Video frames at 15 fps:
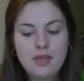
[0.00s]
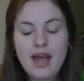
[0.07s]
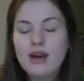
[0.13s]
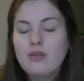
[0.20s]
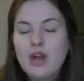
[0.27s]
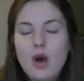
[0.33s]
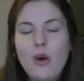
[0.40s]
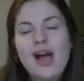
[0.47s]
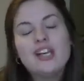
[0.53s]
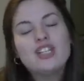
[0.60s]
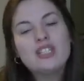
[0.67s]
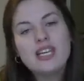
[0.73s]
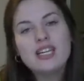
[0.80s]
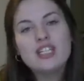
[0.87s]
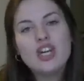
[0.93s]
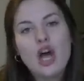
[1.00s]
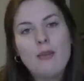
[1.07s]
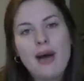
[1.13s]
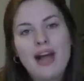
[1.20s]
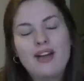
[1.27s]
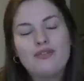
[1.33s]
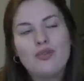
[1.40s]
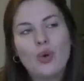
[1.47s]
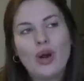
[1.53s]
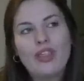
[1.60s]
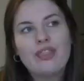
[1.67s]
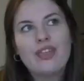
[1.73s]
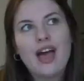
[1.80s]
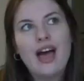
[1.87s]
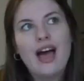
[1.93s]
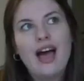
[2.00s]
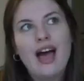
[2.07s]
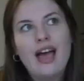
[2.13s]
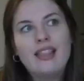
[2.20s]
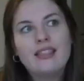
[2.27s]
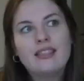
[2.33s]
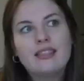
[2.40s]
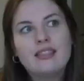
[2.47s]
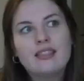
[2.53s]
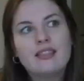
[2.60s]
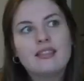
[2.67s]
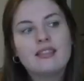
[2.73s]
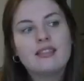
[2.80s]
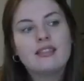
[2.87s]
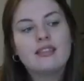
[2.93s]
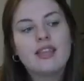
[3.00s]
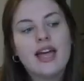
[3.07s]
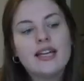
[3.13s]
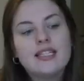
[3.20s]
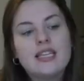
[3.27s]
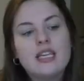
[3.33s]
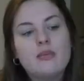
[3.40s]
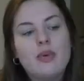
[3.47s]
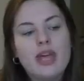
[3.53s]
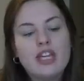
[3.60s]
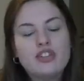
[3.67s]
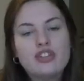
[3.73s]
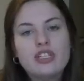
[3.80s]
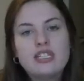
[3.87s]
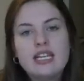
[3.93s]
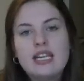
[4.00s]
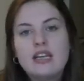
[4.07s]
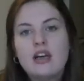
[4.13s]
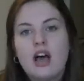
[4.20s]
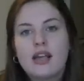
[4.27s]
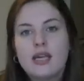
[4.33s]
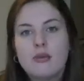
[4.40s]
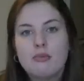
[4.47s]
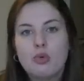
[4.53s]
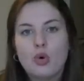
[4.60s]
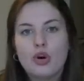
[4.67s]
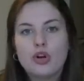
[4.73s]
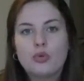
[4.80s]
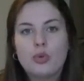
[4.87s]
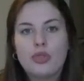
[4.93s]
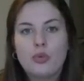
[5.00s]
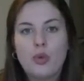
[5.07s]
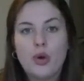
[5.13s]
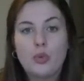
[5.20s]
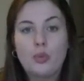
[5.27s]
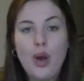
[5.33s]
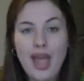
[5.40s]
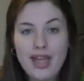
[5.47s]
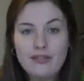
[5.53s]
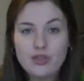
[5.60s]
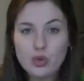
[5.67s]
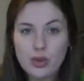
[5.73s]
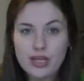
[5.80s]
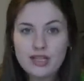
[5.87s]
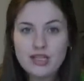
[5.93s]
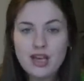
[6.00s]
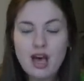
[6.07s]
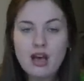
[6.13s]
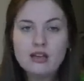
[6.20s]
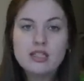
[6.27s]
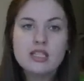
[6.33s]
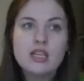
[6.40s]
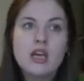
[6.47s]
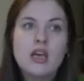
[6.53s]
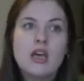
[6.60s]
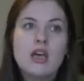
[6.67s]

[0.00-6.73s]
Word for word: I don't know. I just like to go back and forth. I like to keep it interesting and not get bored with one way of doing socks,